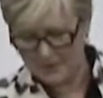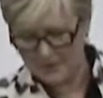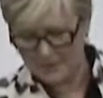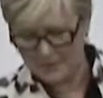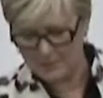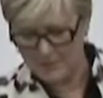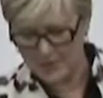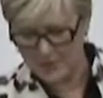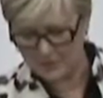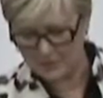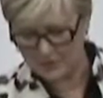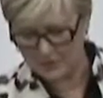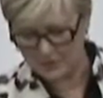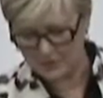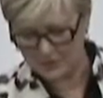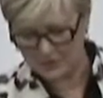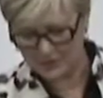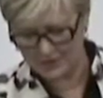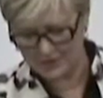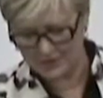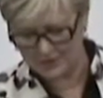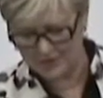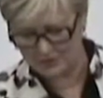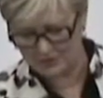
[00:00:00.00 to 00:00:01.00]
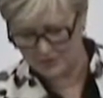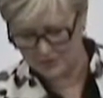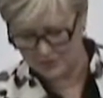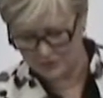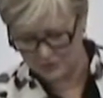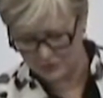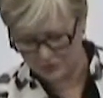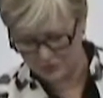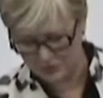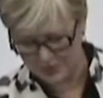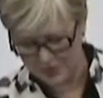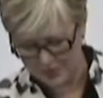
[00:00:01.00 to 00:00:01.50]
Amendment to the
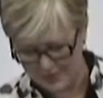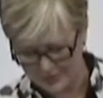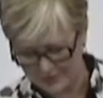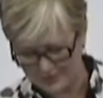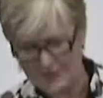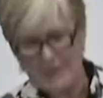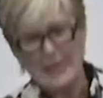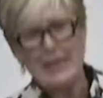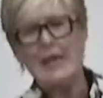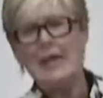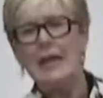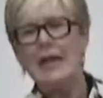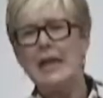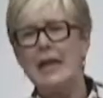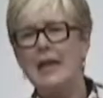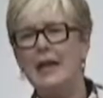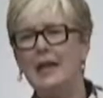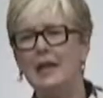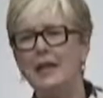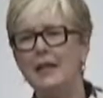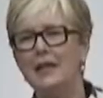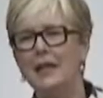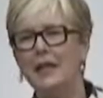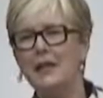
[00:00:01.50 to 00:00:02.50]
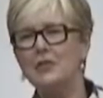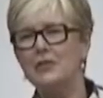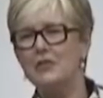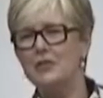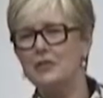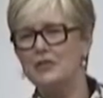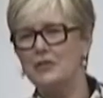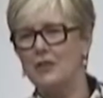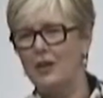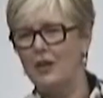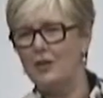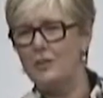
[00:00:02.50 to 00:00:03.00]
Constitution Act. And I'd like to
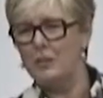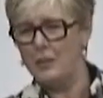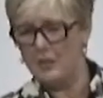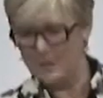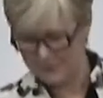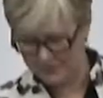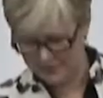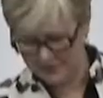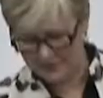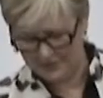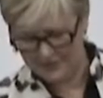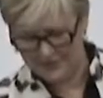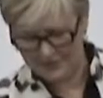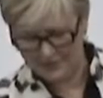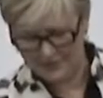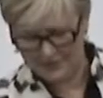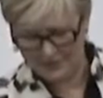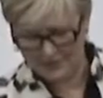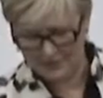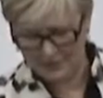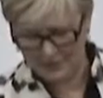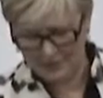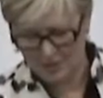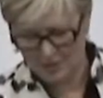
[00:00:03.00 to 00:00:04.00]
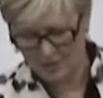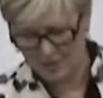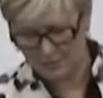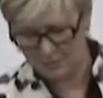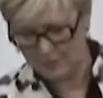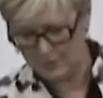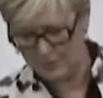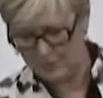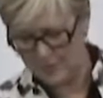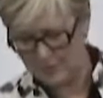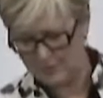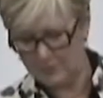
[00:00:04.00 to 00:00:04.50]
start by thanking the
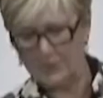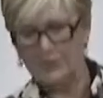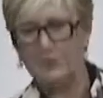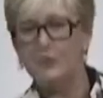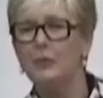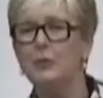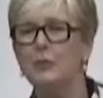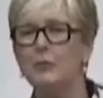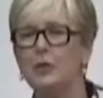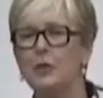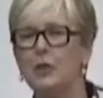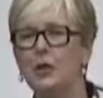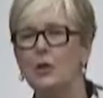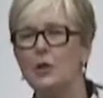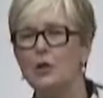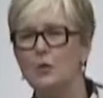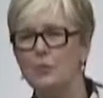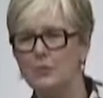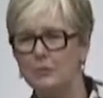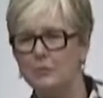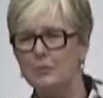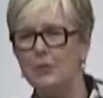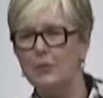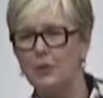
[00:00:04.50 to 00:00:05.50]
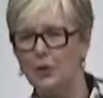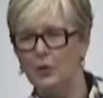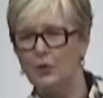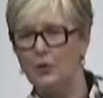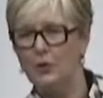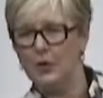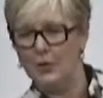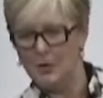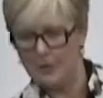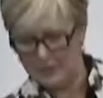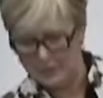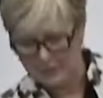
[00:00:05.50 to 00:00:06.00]
Honourable Member from
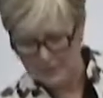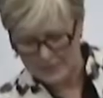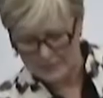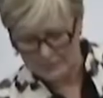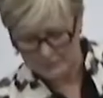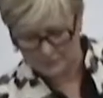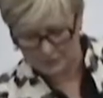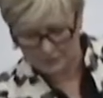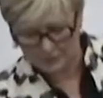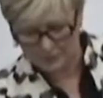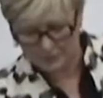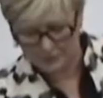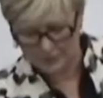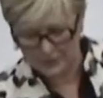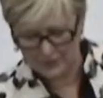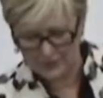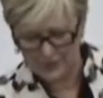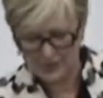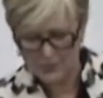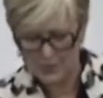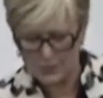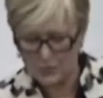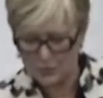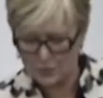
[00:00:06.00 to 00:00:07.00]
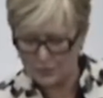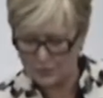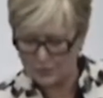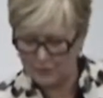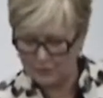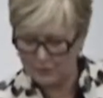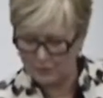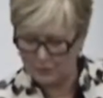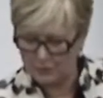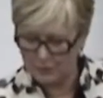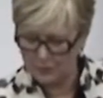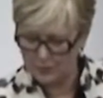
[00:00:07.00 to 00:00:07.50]
Lacombe-Ponoka for putting this motion
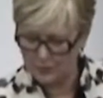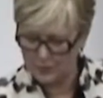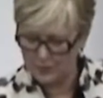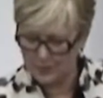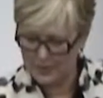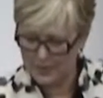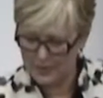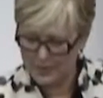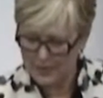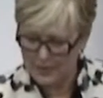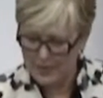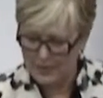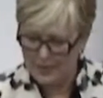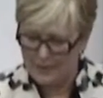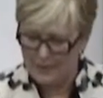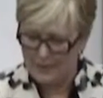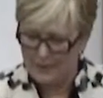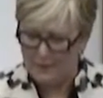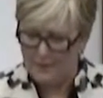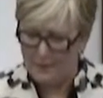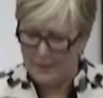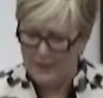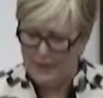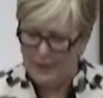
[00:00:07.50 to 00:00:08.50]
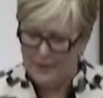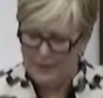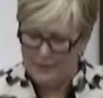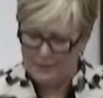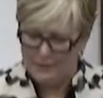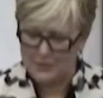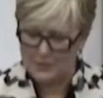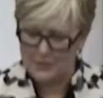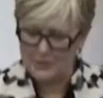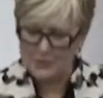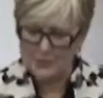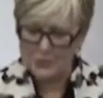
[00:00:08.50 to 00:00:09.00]
forward.
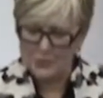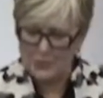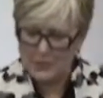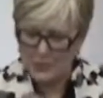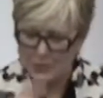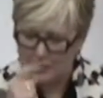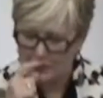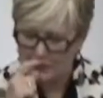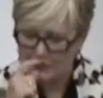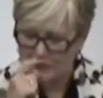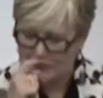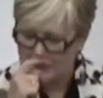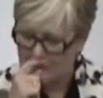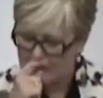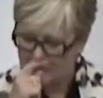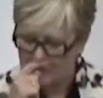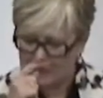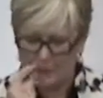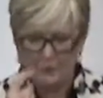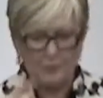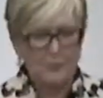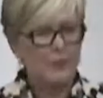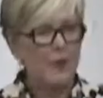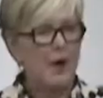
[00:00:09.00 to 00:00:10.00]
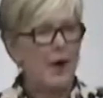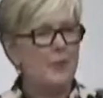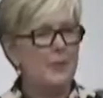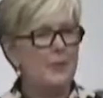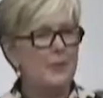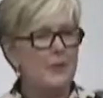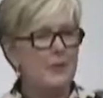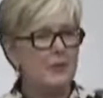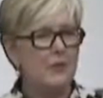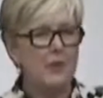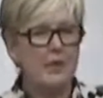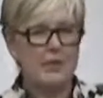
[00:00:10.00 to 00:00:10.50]
Mr. Speaker, the issue of
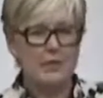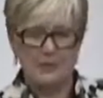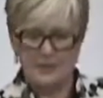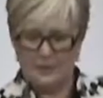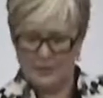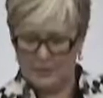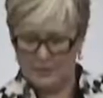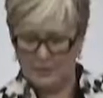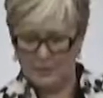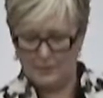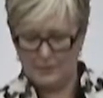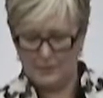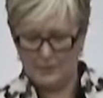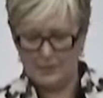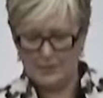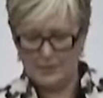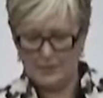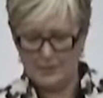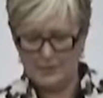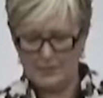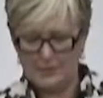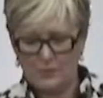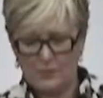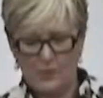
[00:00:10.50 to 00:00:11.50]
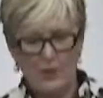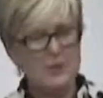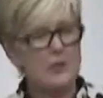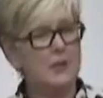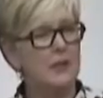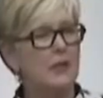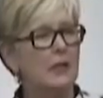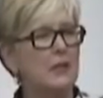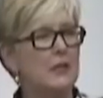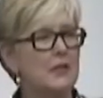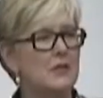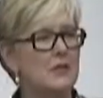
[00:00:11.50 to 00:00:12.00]
property rights in Alberta is one
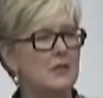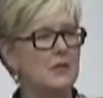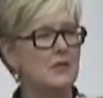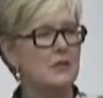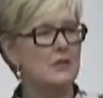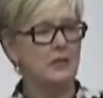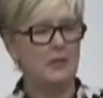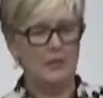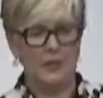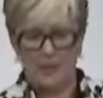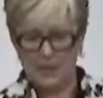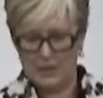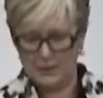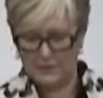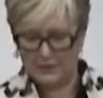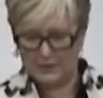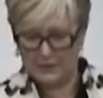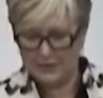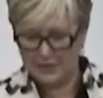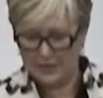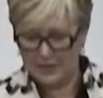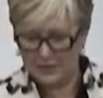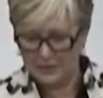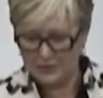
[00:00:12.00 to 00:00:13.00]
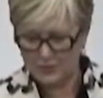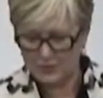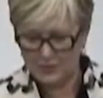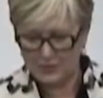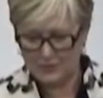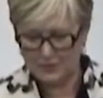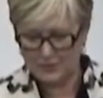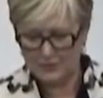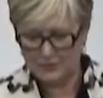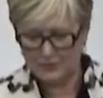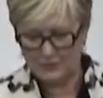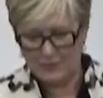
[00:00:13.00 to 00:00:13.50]
that elicits a lot of
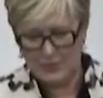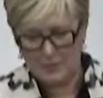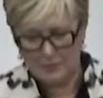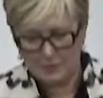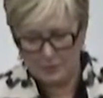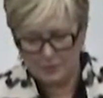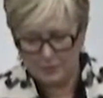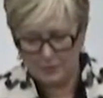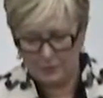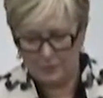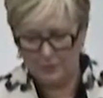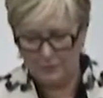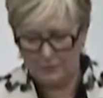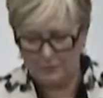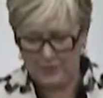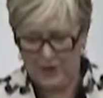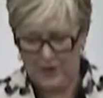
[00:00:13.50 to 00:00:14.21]
attention. People feel